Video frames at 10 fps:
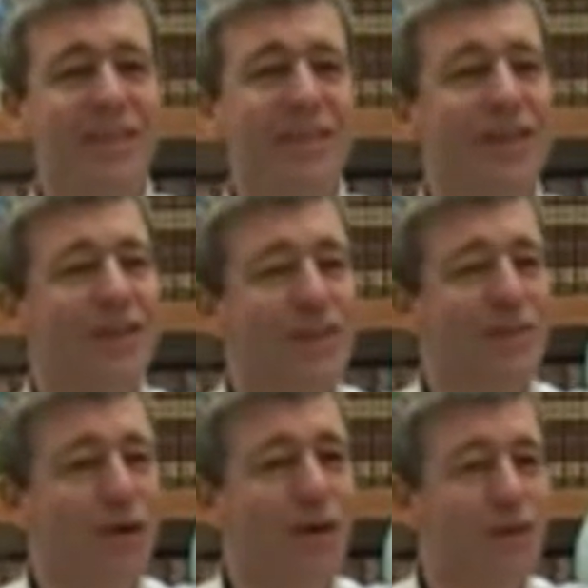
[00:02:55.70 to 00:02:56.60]
in their
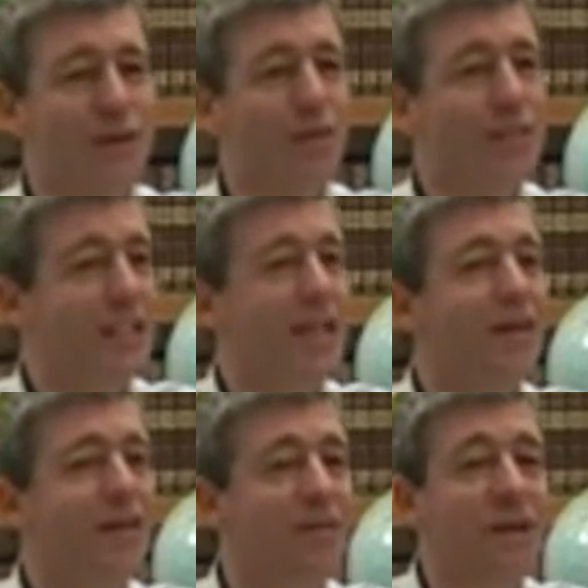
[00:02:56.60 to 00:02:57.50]
good works. We
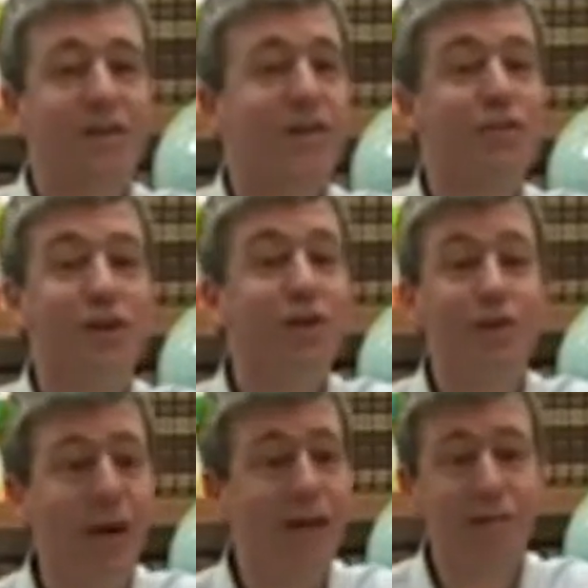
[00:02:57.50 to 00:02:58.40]
tell them, there's
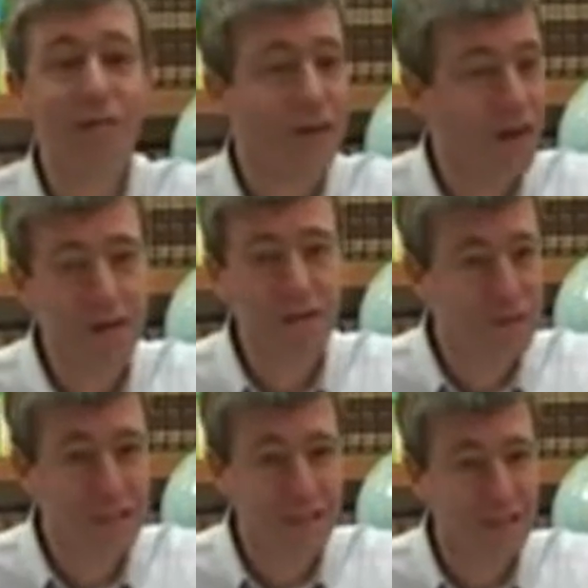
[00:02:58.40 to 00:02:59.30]
no ground for
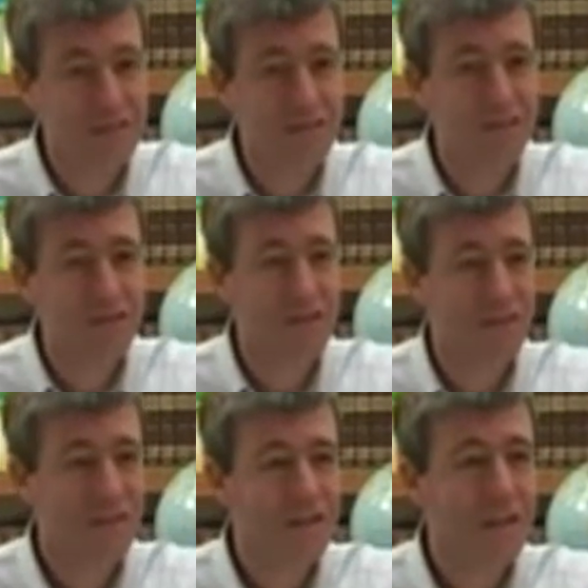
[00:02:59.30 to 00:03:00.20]
confidence
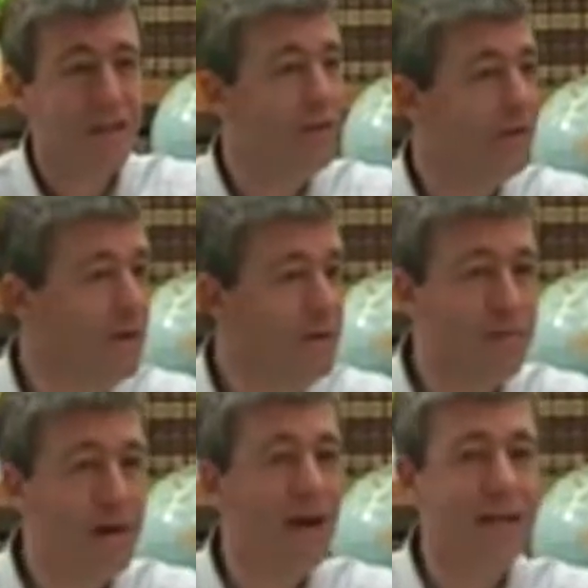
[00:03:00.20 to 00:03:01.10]
in your own